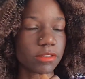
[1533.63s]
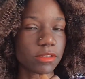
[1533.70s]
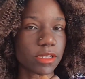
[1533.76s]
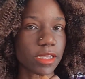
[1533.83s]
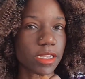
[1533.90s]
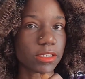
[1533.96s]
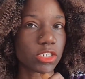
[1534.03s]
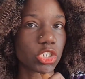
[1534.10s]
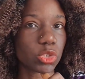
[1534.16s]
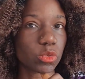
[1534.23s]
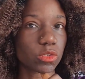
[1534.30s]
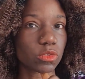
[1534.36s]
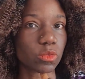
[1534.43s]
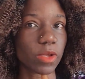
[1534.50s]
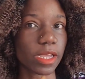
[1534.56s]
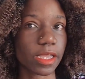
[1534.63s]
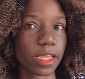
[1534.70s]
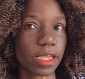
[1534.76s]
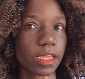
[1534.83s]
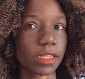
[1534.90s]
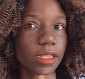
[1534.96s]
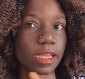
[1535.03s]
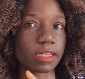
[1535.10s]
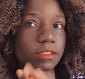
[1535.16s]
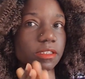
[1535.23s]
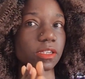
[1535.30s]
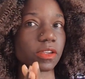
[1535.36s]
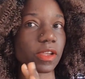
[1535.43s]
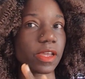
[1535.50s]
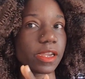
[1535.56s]
that she was working as a
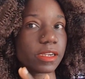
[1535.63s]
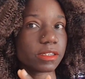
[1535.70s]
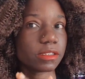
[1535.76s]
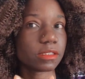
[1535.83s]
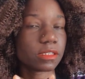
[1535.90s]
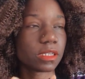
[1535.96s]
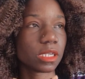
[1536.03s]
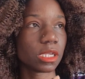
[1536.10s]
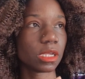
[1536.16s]
nurse,